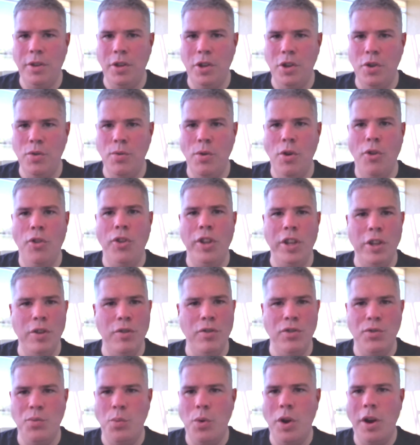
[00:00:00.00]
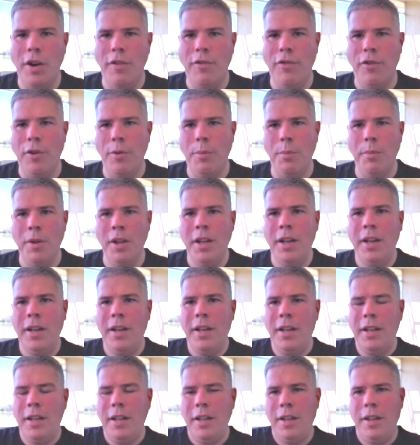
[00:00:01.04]
you only use one of them,
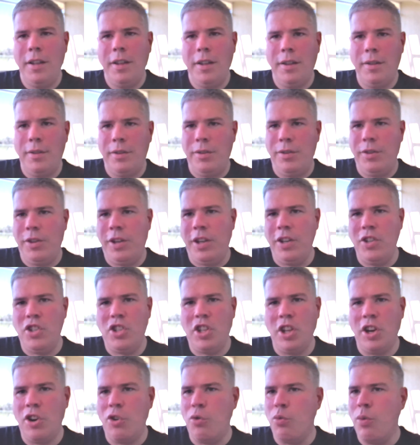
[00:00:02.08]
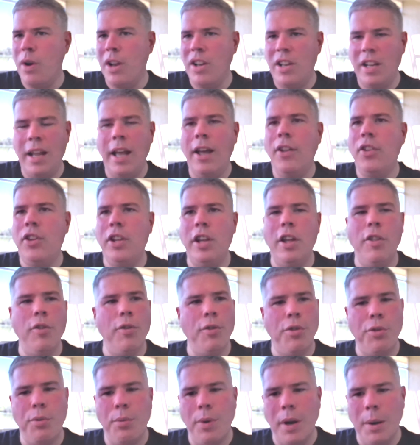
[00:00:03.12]
consider renting out the other
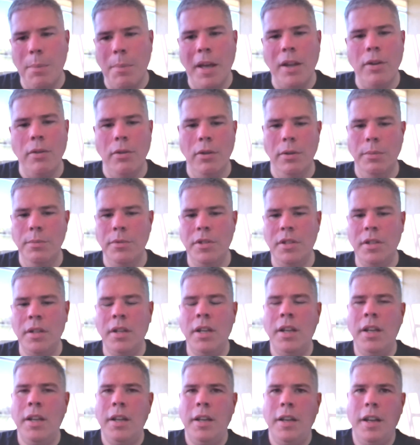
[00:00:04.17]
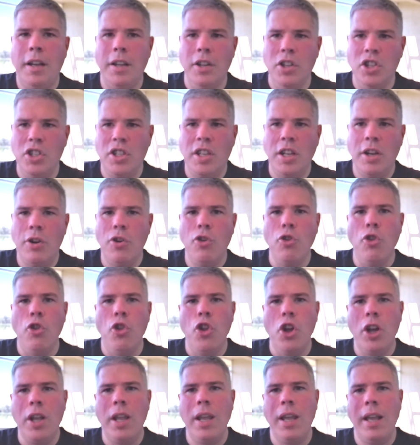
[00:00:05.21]
3 bedrooms. Consider
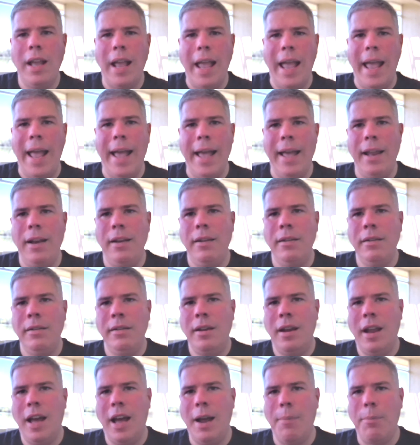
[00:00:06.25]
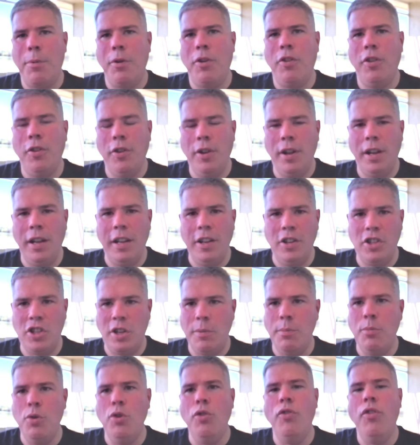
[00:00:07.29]
looking at opportunities to
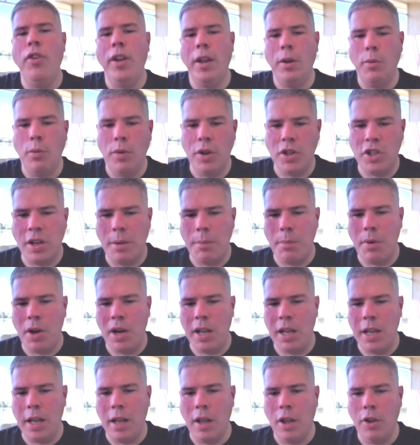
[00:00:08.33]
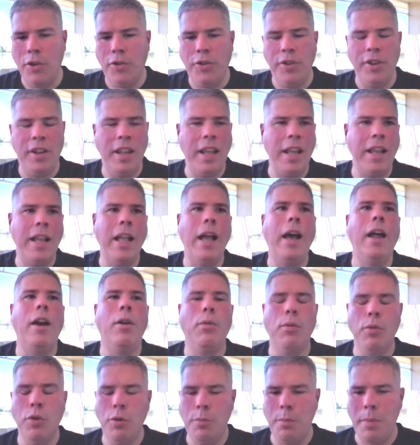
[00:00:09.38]
move in with somebody else and take on a
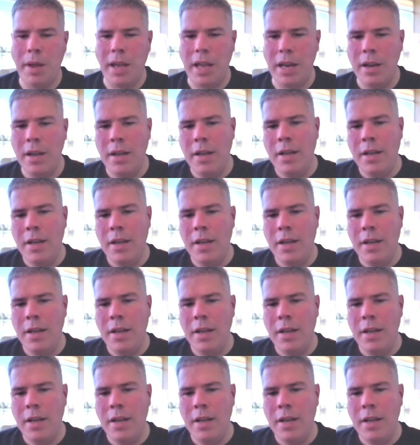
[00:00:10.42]
roommate.